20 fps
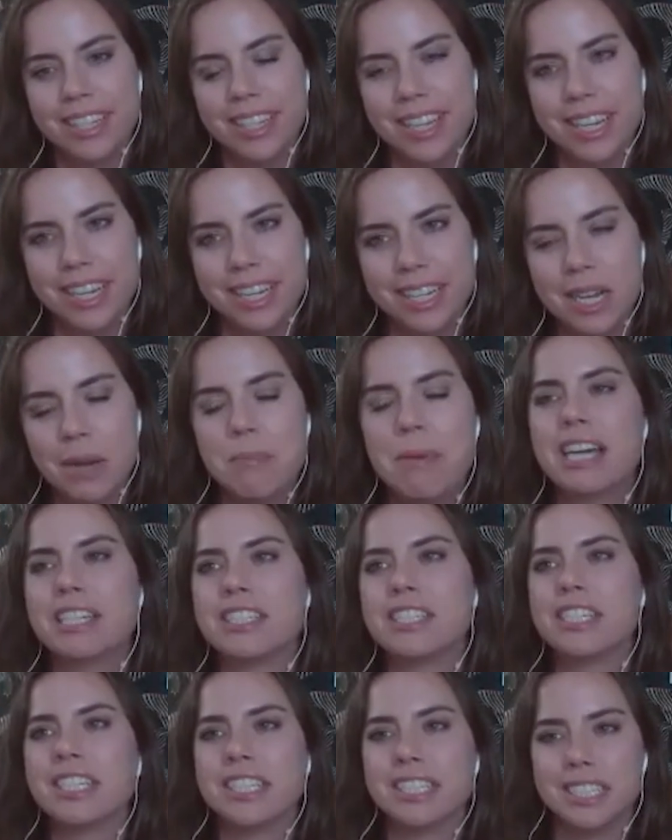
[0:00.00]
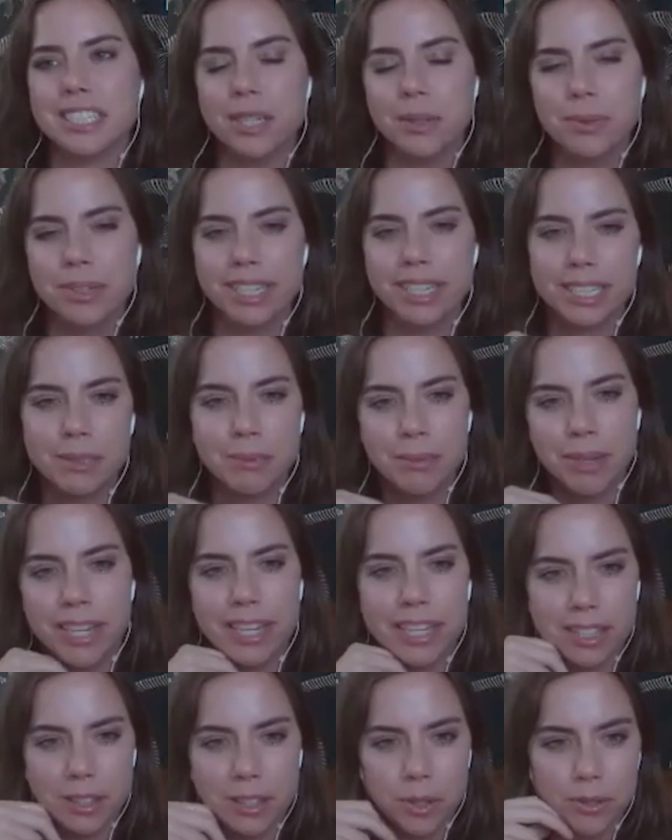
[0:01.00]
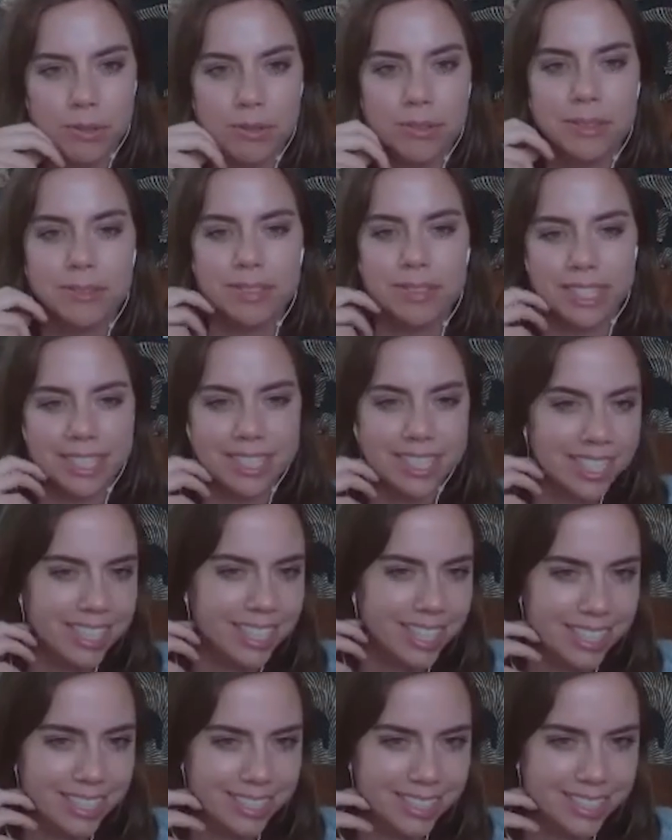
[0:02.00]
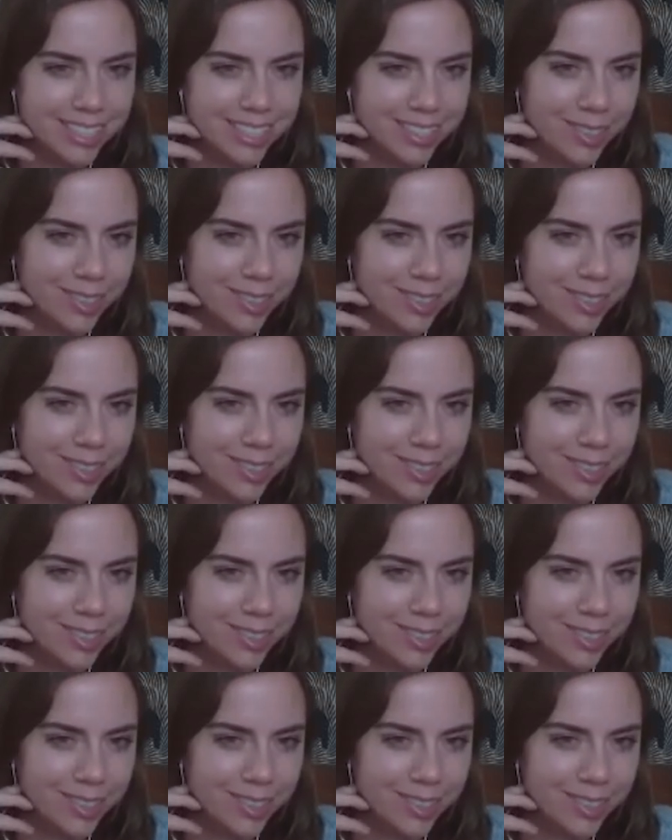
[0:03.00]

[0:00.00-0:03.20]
Uh, imagining someone explaining who fifty Cent is